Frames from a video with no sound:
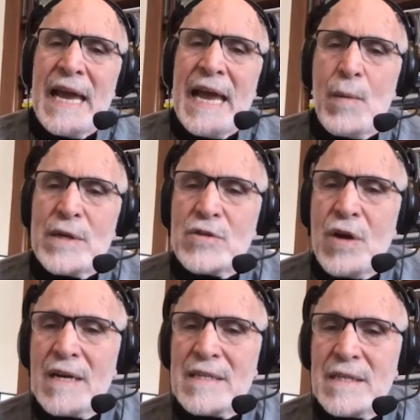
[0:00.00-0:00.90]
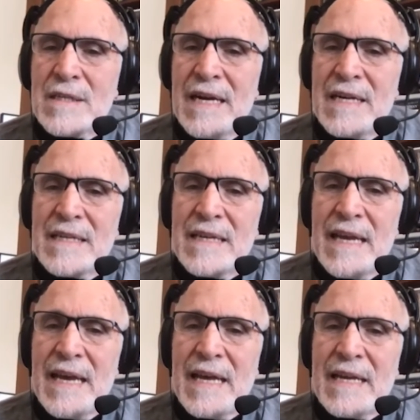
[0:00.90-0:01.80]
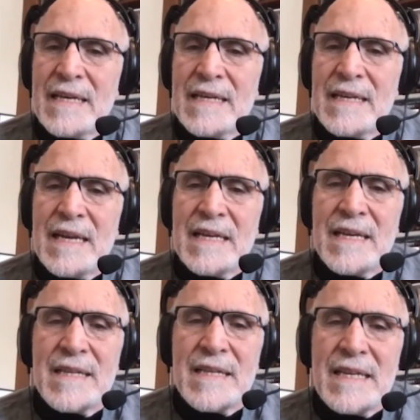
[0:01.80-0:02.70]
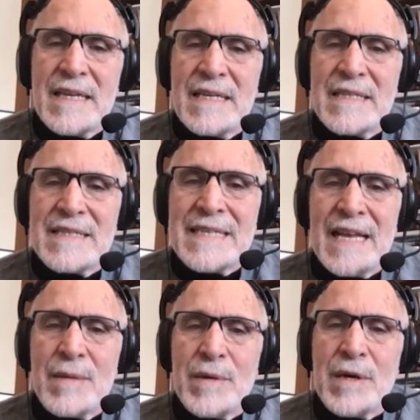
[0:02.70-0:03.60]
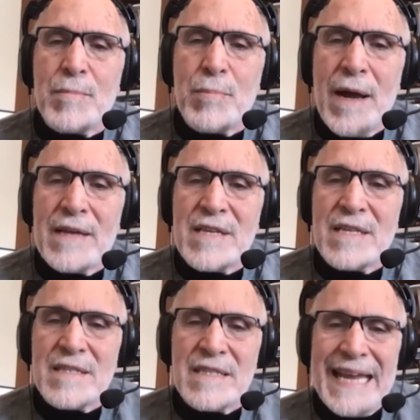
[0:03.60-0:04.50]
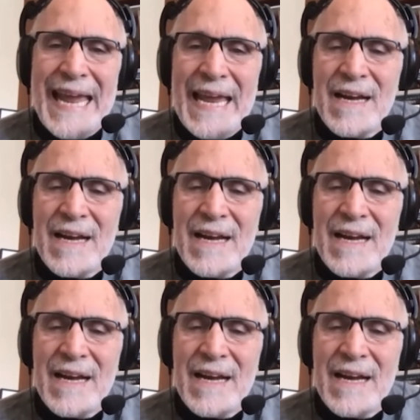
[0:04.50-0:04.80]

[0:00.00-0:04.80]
And we talked on and the telomere process, the